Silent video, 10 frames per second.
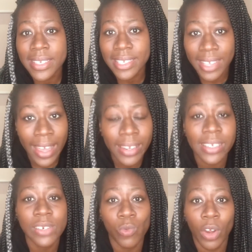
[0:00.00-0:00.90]

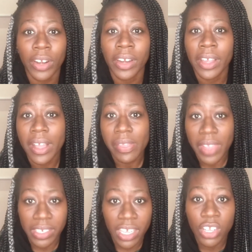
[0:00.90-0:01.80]
silent one
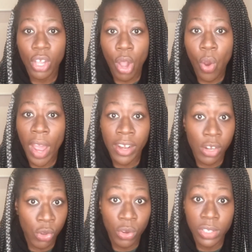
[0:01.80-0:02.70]
that can go
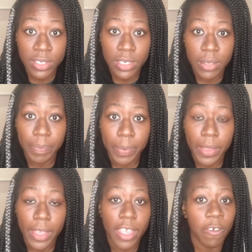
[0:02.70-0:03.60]
unnoticed
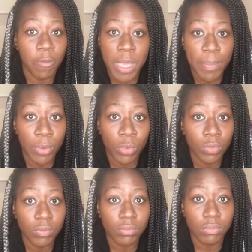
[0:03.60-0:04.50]
if people
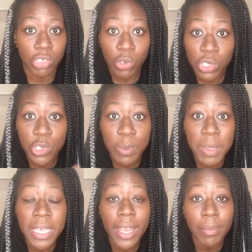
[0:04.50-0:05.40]
don't
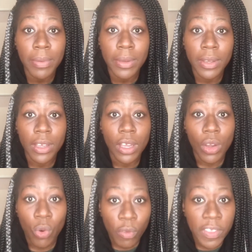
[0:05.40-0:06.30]
speak up,
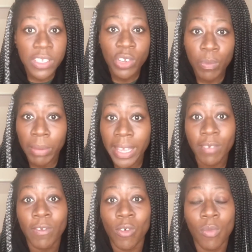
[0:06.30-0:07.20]
or if there's no
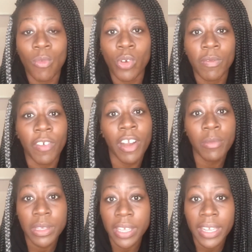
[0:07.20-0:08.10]
platform or
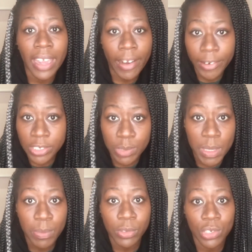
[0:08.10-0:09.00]
environment that encourages
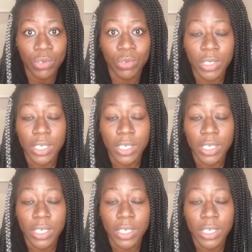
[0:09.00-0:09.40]
people to